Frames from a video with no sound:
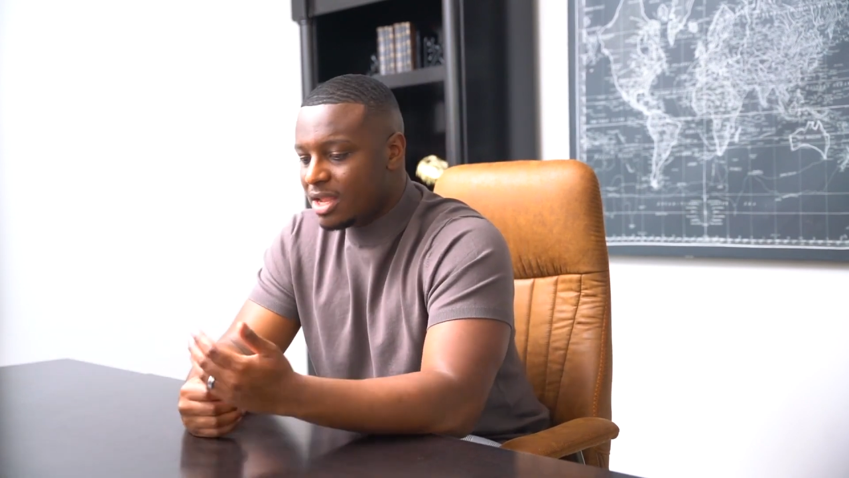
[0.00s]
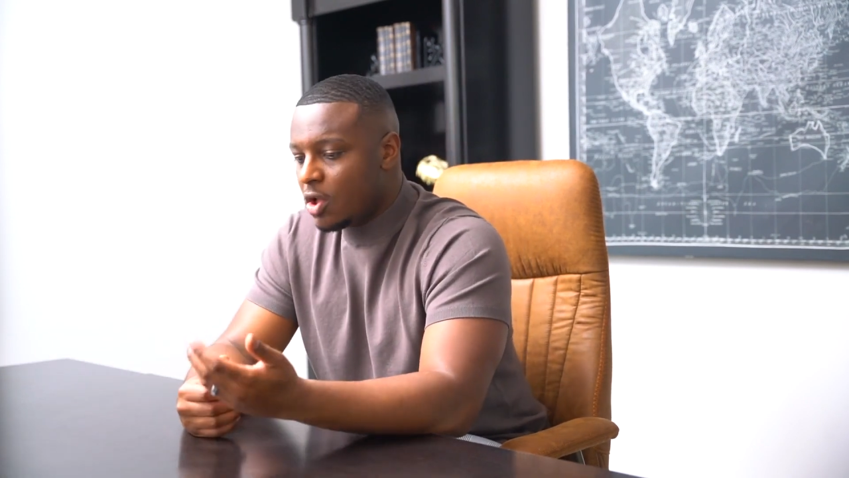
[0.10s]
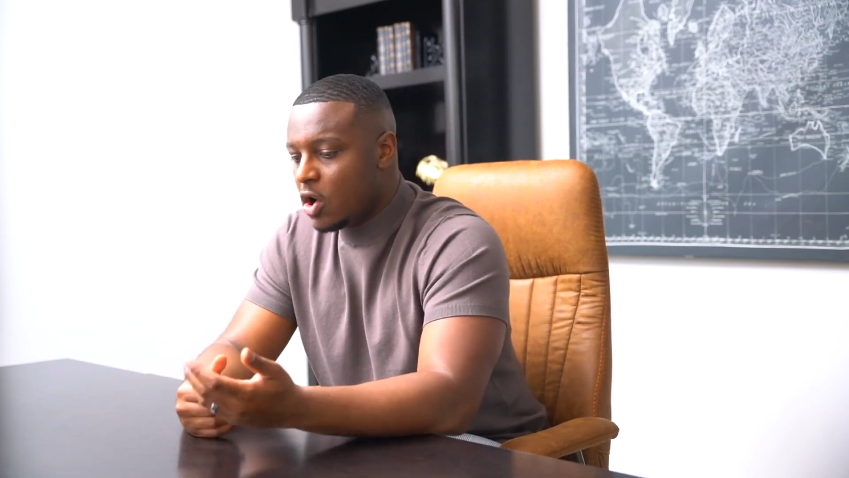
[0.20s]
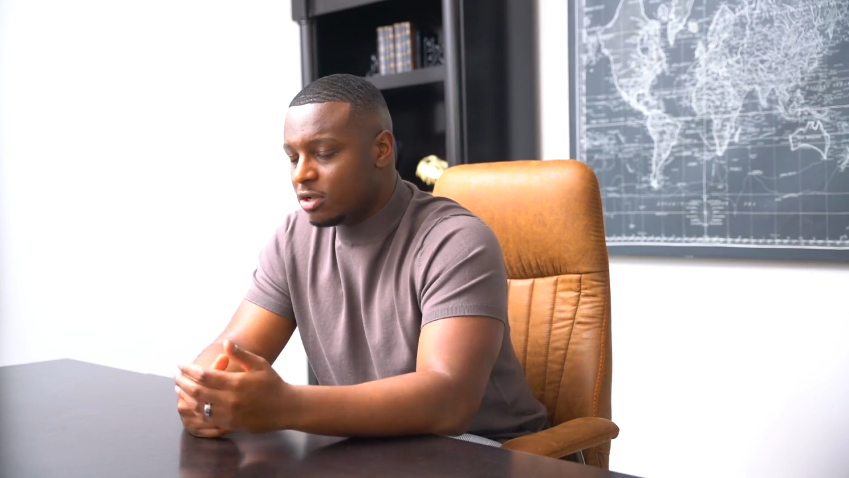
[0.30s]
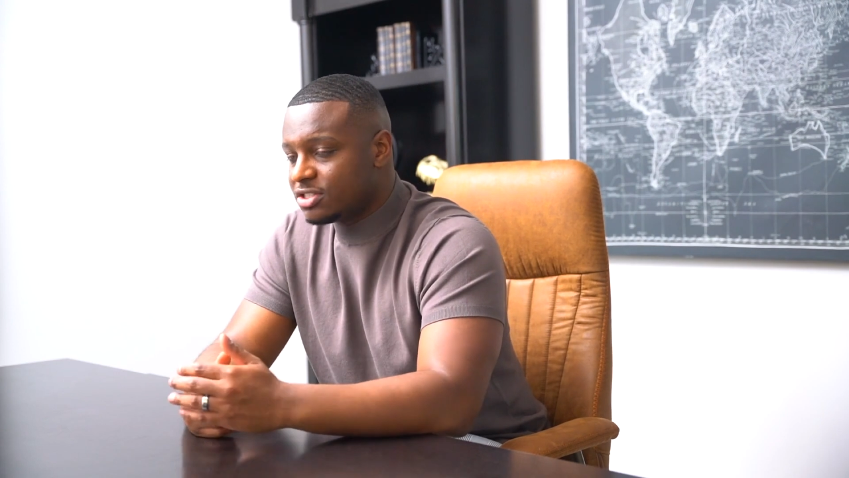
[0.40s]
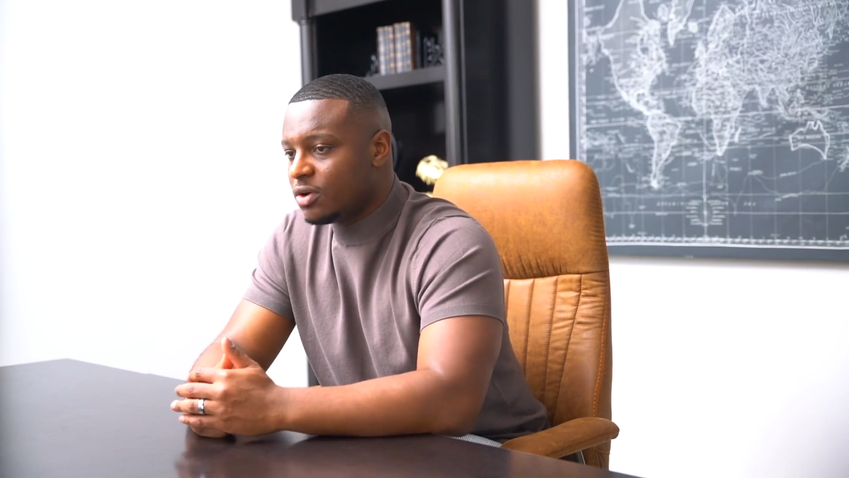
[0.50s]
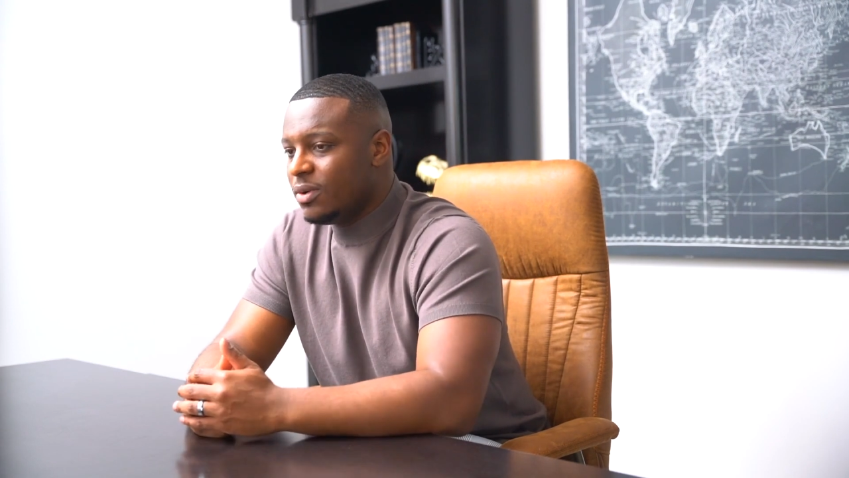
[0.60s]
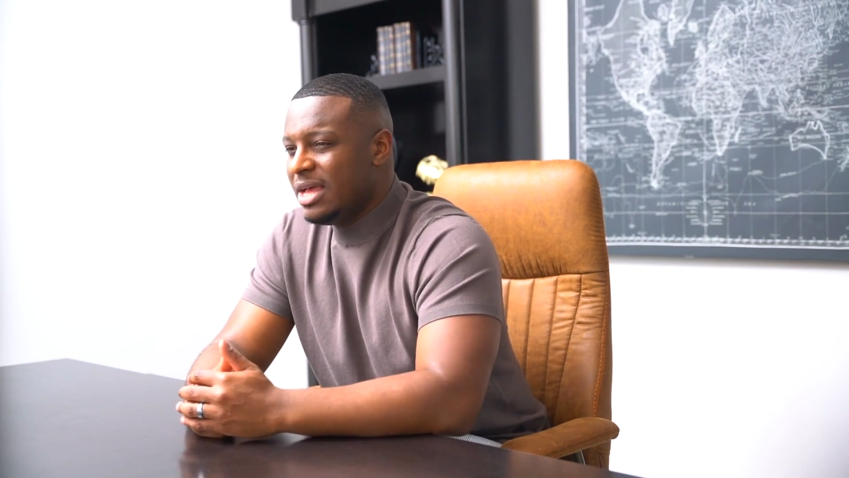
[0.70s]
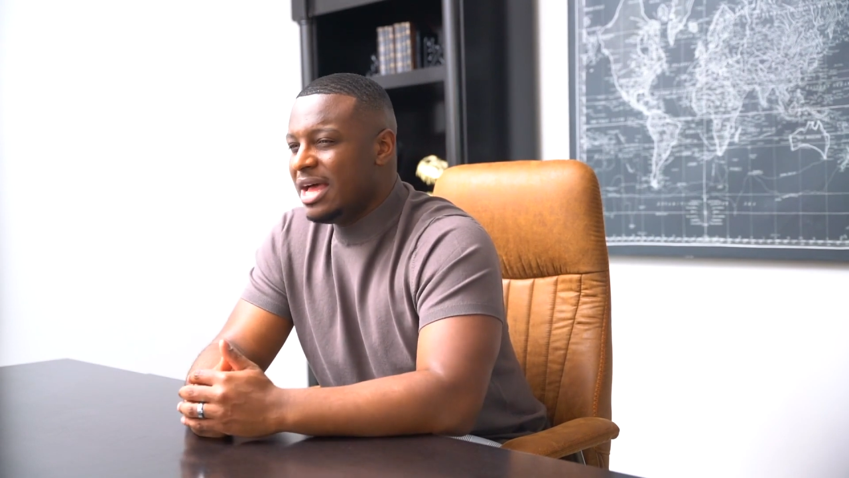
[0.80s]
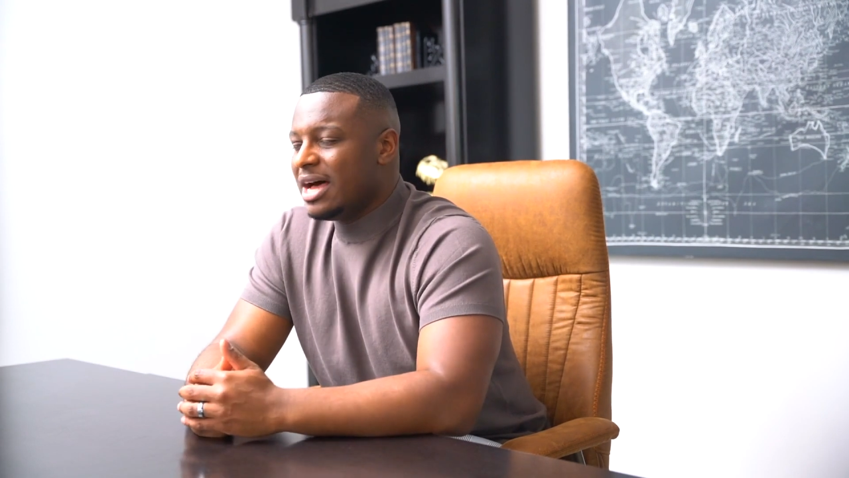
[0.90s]
Also,
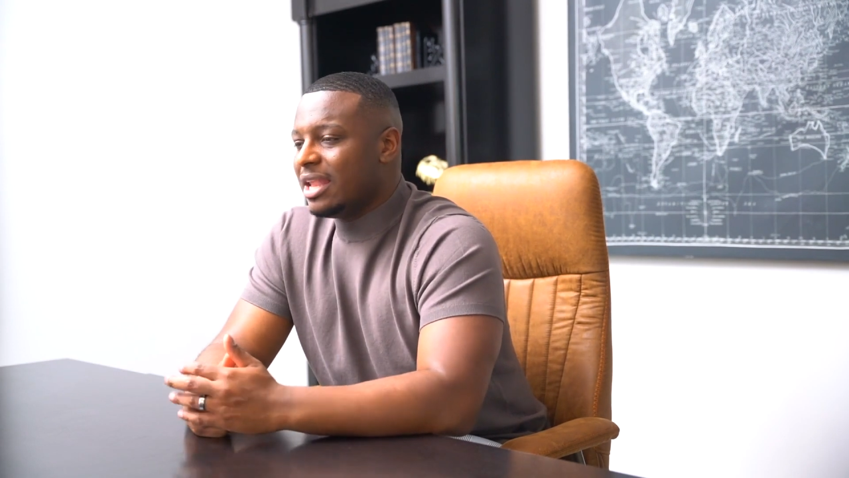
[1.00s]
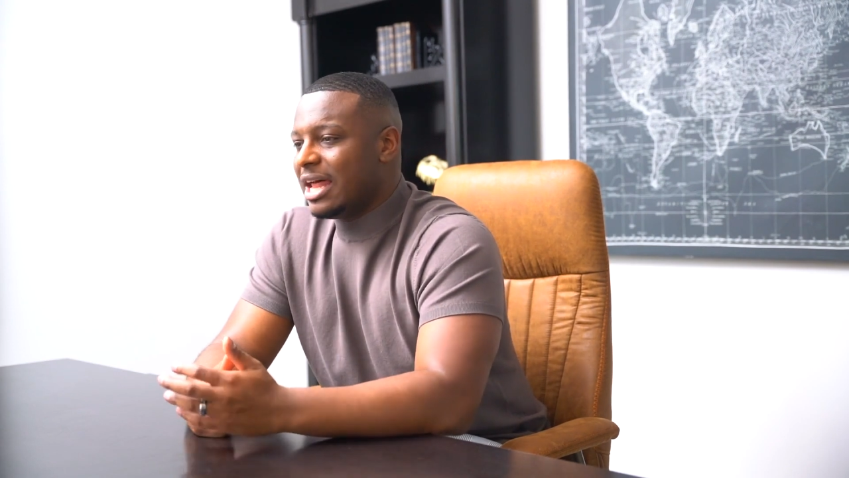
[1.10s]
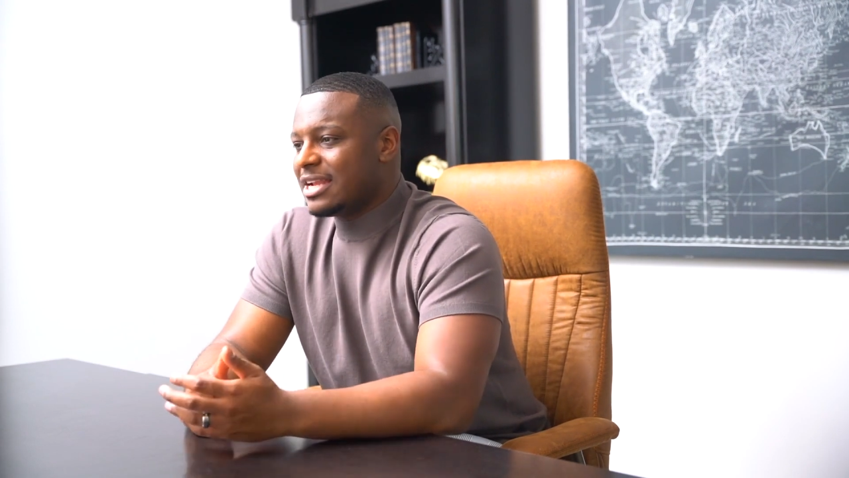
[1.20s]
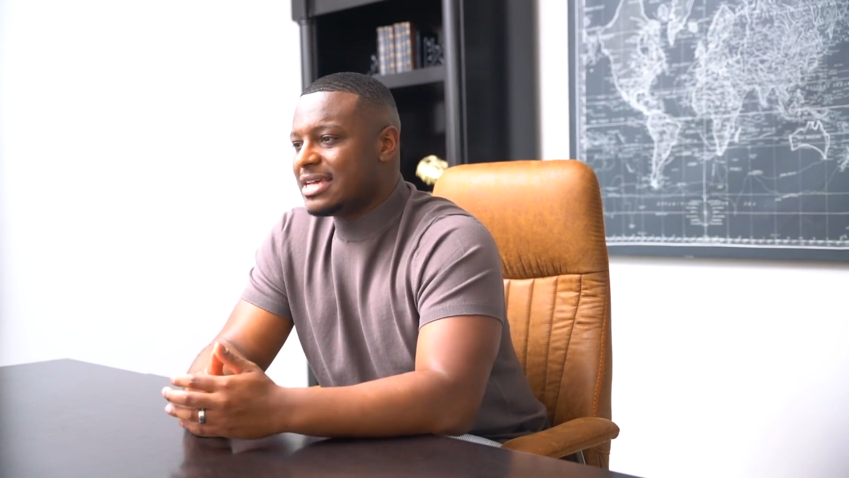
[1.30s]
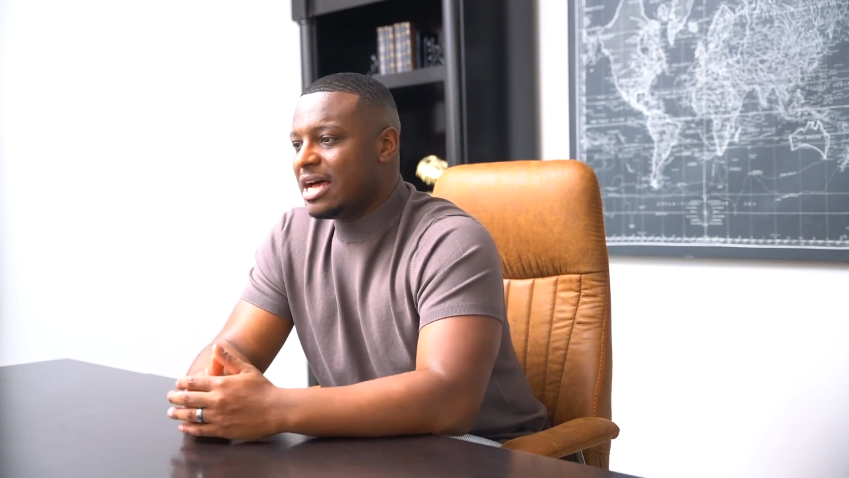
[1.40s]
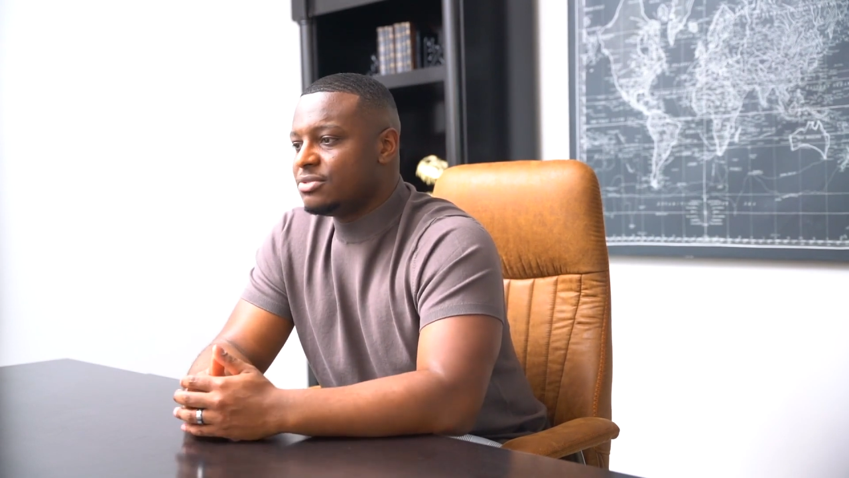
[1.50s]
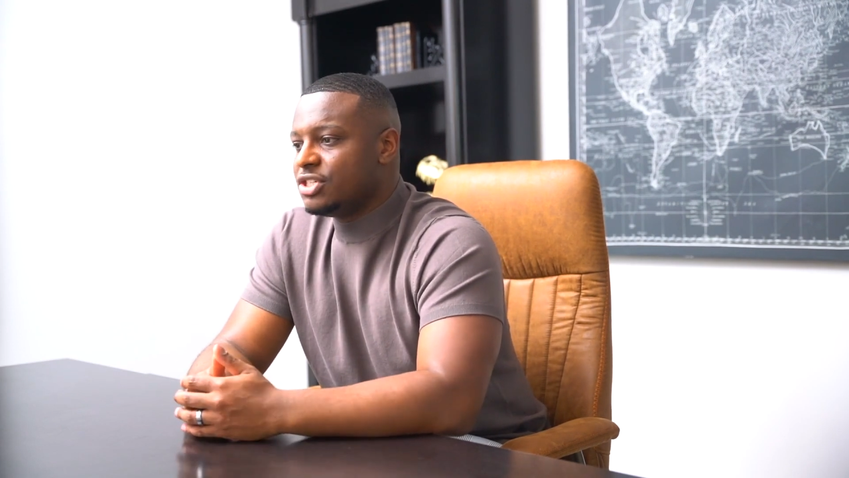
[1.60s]
a lot of times